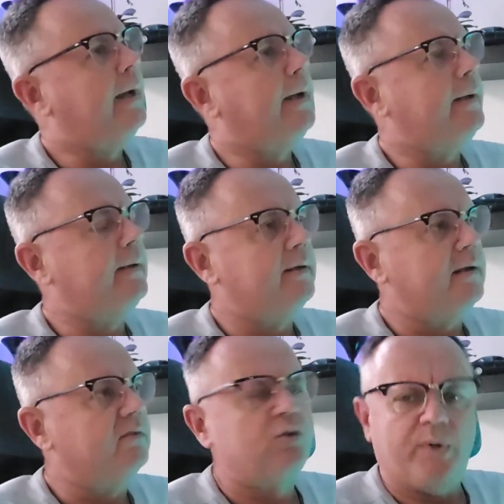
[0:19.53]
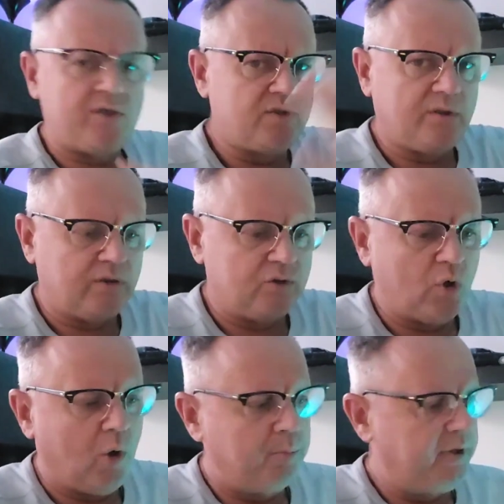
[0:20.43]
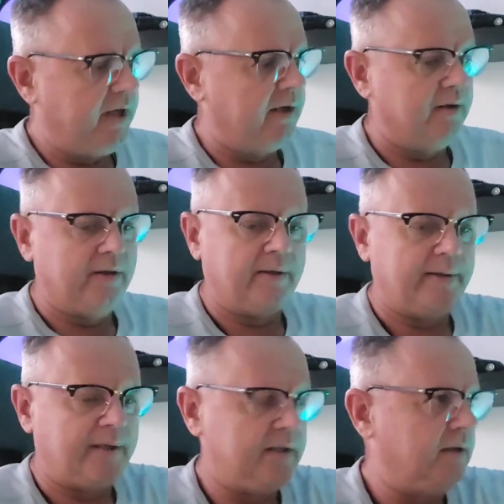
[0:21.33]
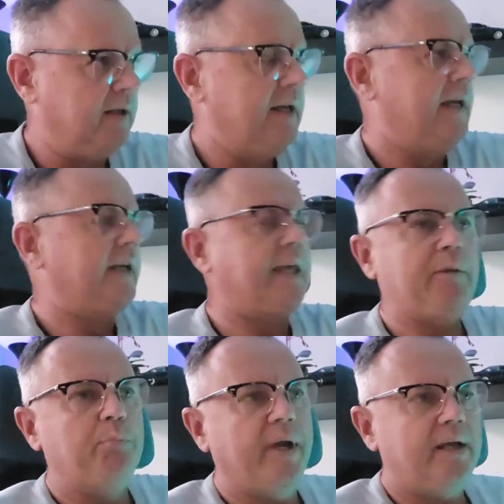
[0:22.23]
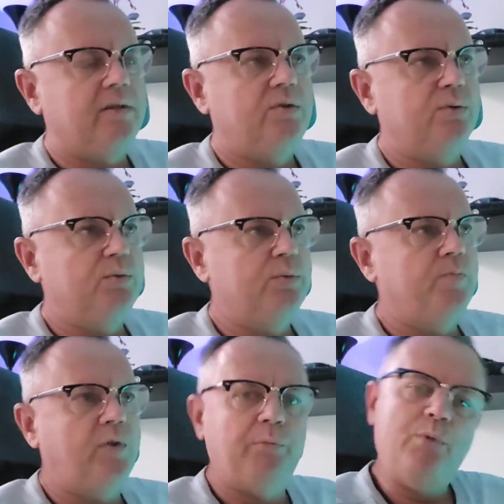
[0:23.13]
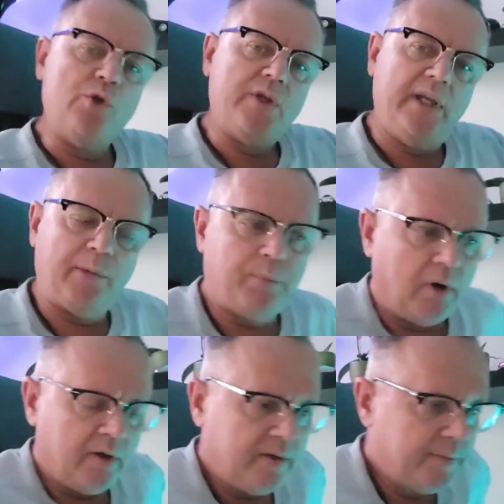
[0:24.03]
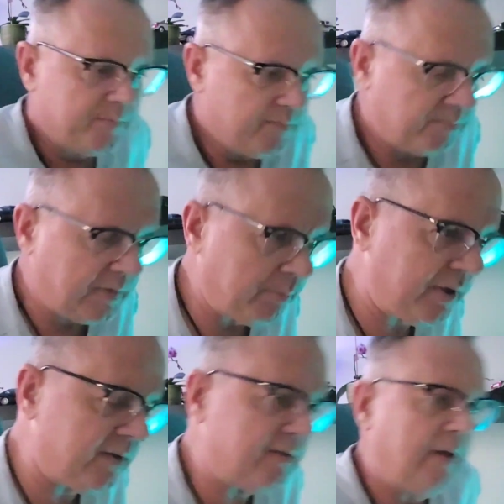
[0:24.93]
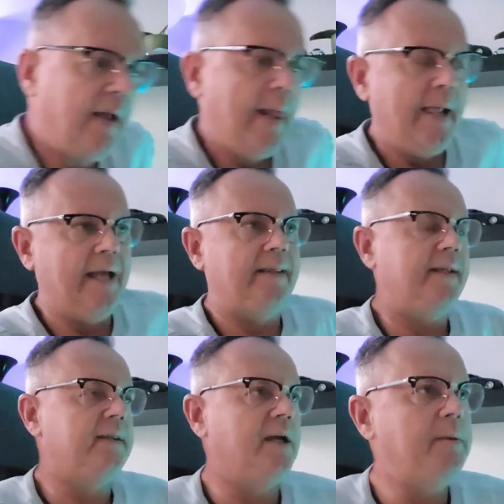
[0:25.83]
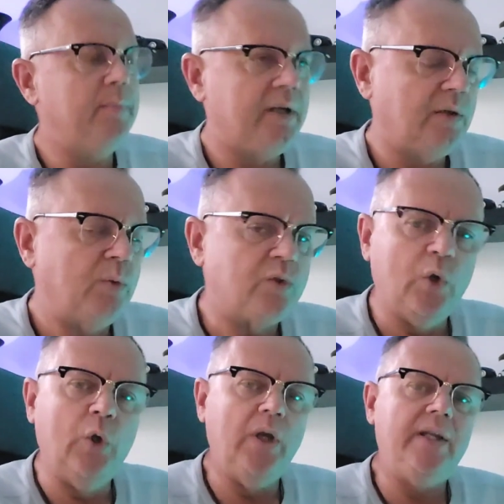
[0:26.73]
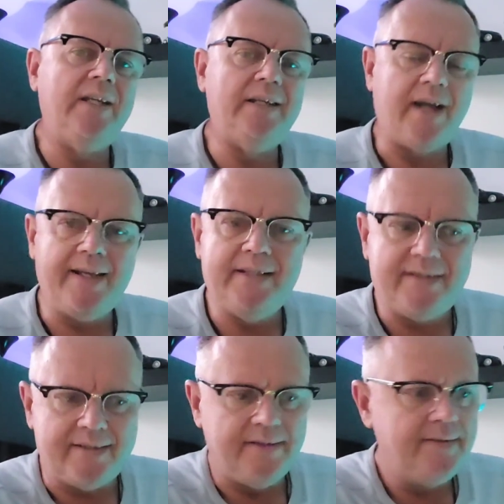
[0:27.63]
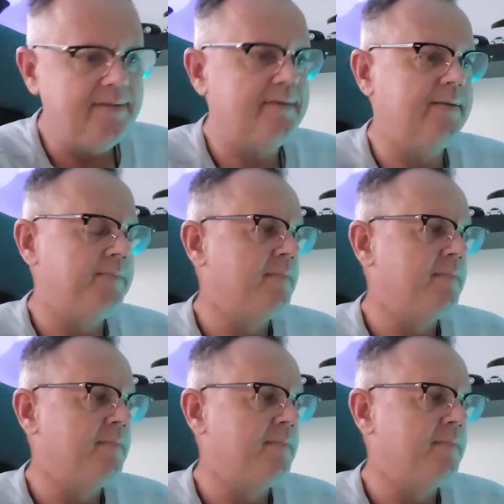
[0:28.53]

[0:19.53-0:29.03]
and switched job then, and came back to the Boucher part, because at that time, and it was early 90s,